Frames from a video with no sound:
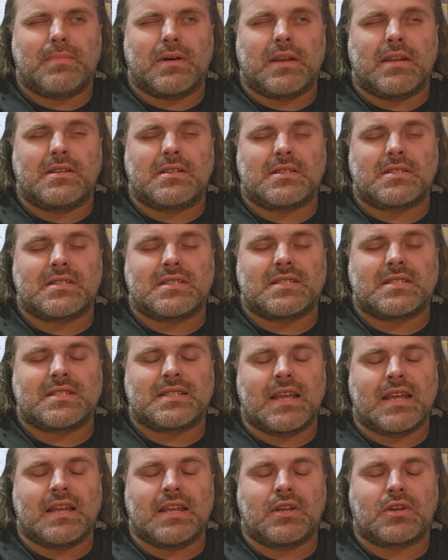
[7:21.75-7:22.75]
but it's just a
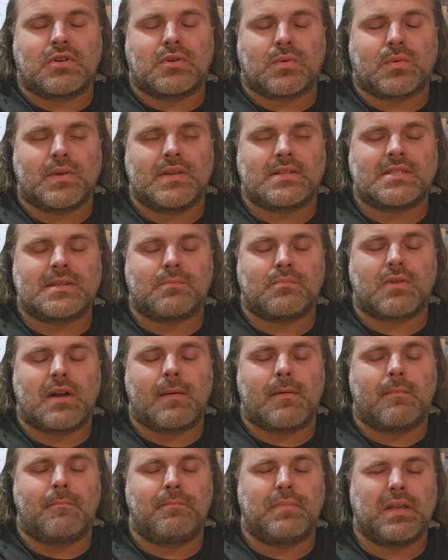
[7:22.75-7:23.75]
slight increase in
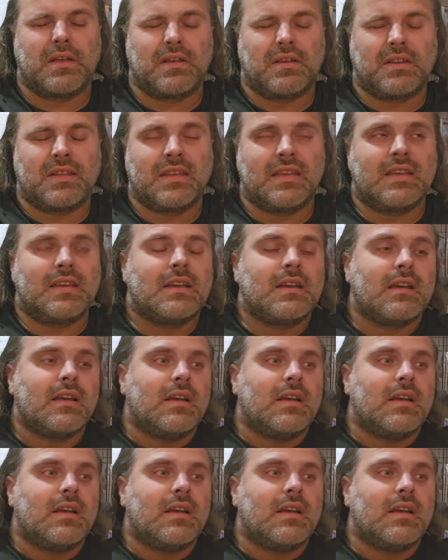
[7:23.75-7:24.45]
probability.